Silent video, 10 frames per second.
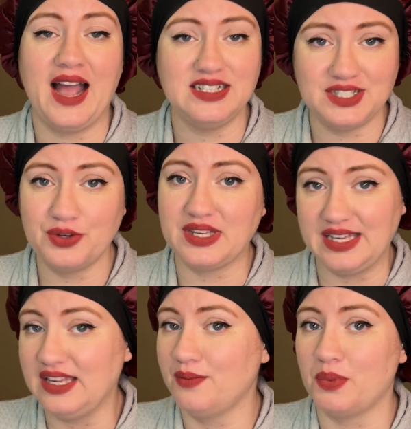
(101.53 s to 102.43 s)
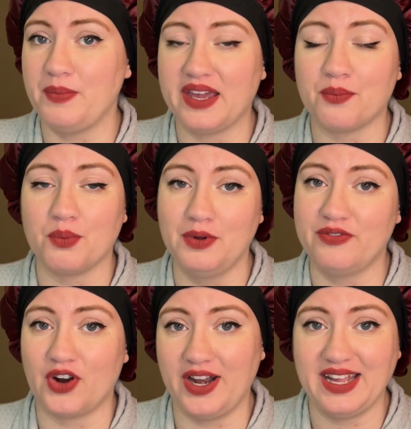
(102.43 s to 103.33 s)
I do keep makeup remover
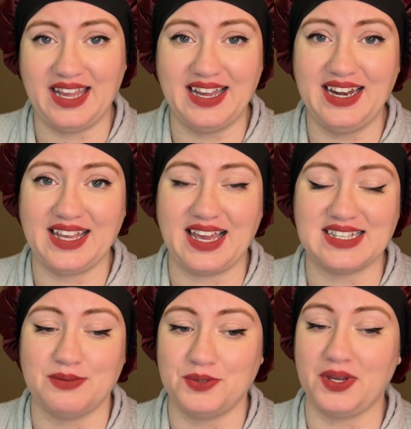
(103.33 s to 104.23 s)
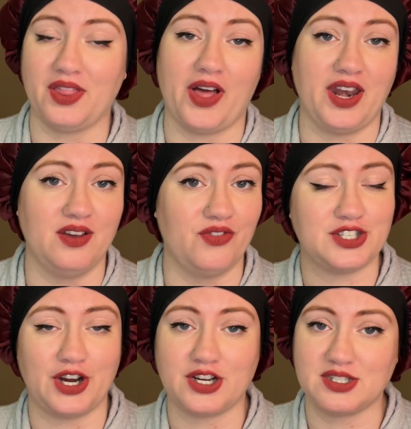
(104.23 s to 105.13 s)
on hand in case I'm doing a lot of
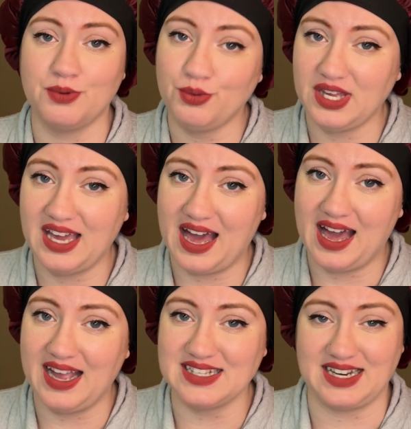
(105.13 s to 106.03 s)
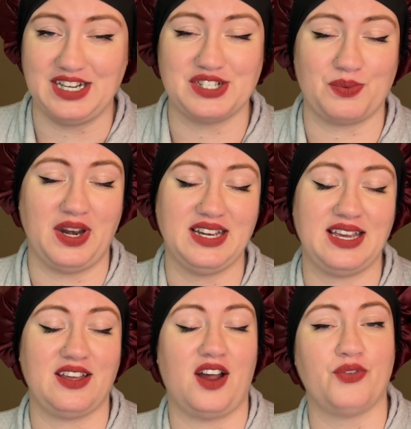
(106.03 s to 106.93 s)
dark smoky eyes and I just want to
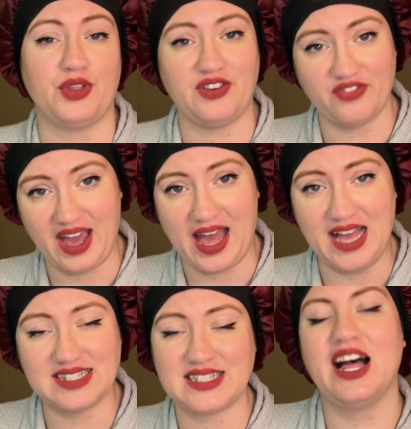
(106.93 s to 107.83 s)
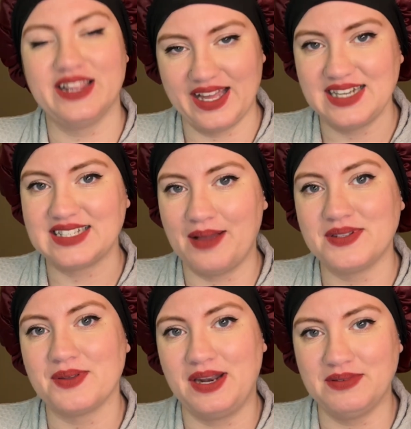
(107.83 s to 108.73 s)
take it off really fast. A lot of times
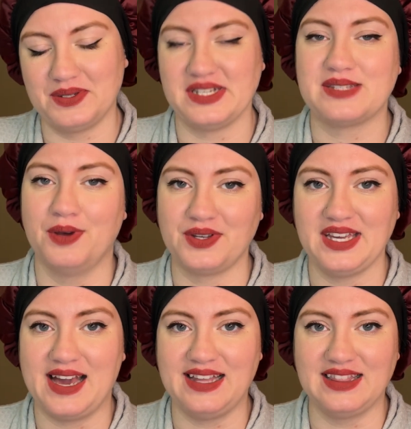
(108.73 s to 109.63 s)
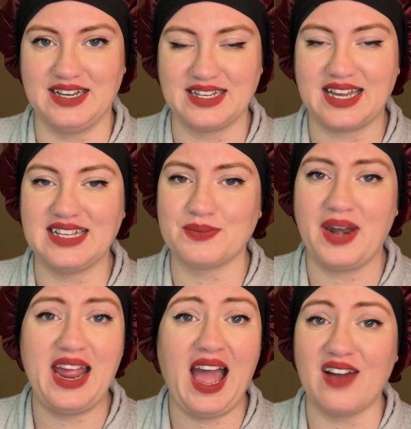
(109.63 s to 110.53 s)
when I'm doing a smoky eye look, it's when I
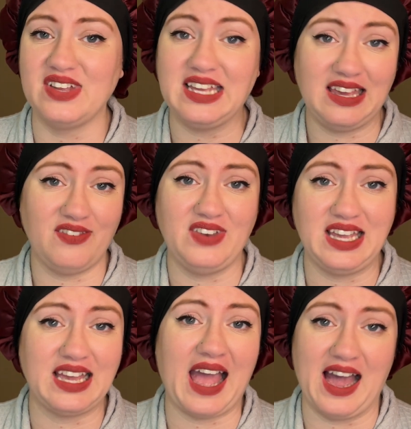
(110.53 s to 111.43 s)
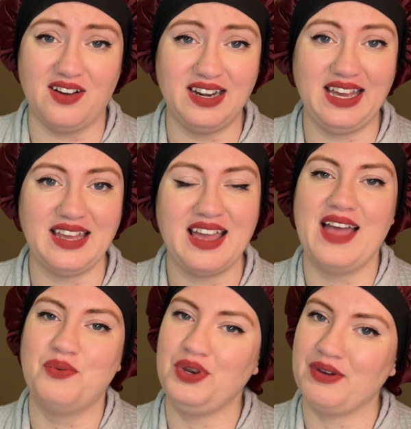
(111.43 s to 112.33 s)
have an evening outing,
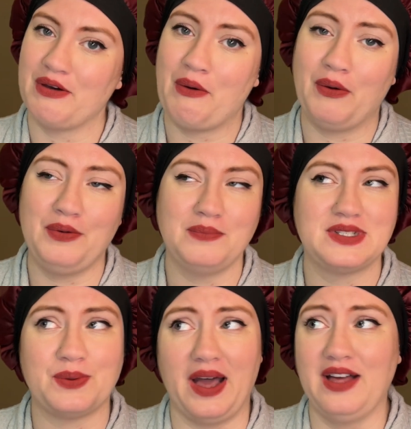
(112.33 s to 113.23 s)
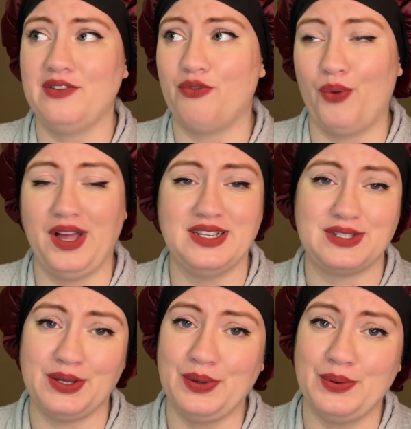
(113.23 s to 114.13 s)
and when you get home 12, 1,
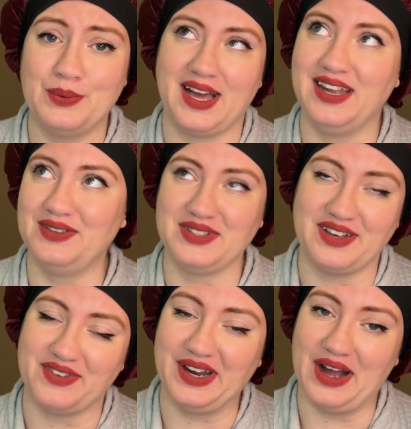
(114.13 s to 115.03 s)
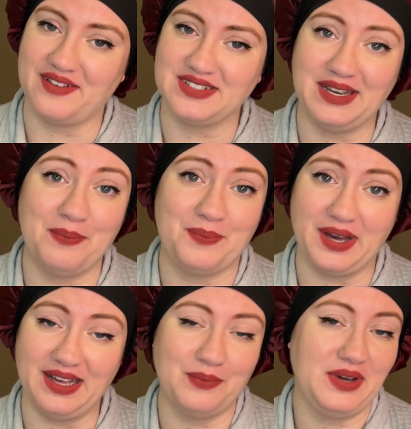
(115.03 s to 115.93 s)
2, I don't do that very often,
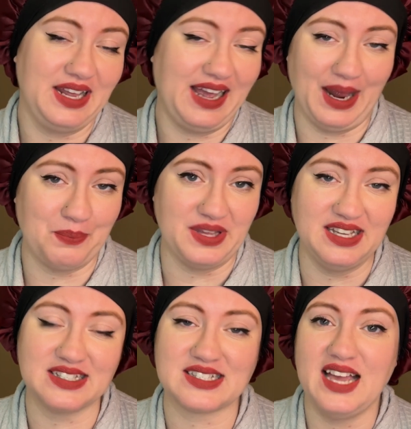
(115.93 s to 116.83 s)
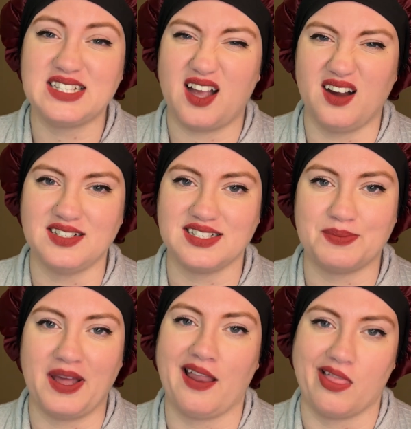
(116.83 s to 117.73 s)
but when it happens, it's hard to
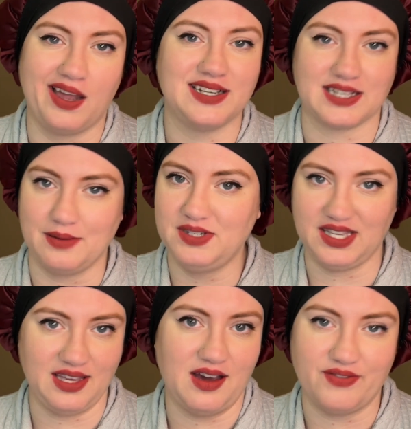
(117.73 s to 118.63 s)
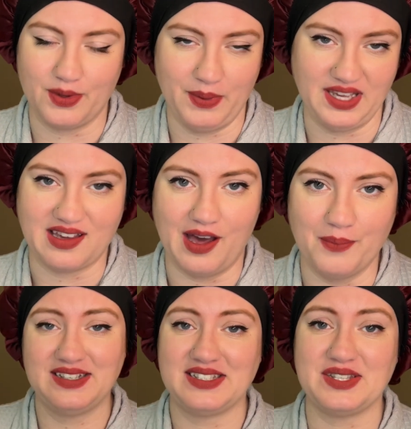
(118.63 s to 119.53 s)
spend a lot of time taking off your
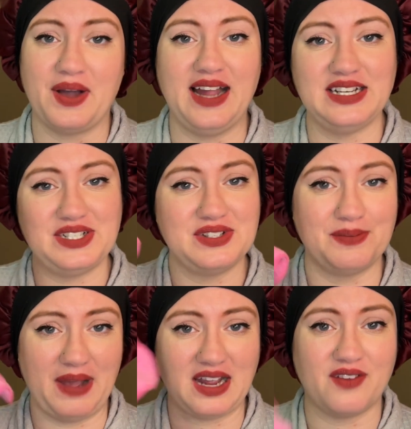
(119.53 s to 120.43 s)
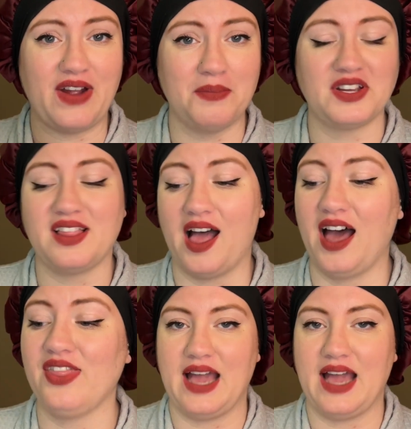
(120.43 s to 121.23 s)
makeup. So I just use a microfiber cloth.